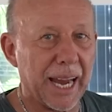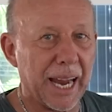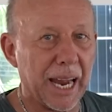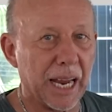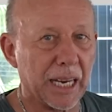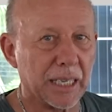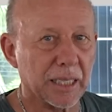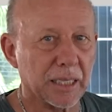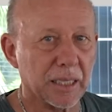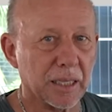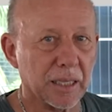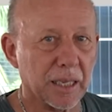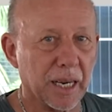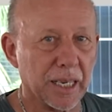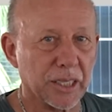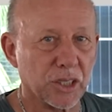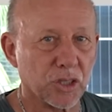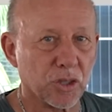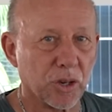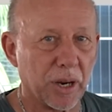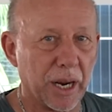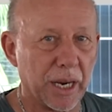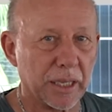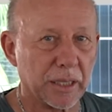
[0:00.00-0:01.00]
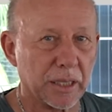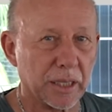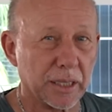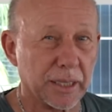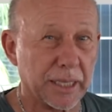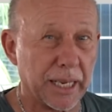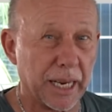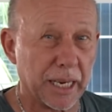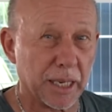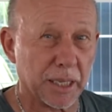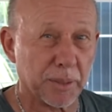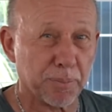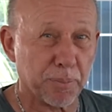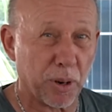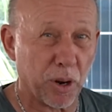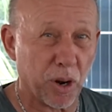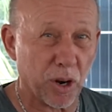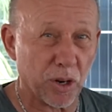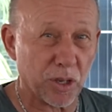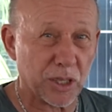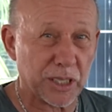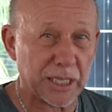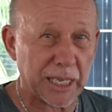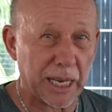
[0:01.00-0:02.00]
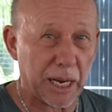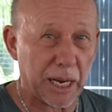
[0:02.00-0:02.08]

And I tried to take parts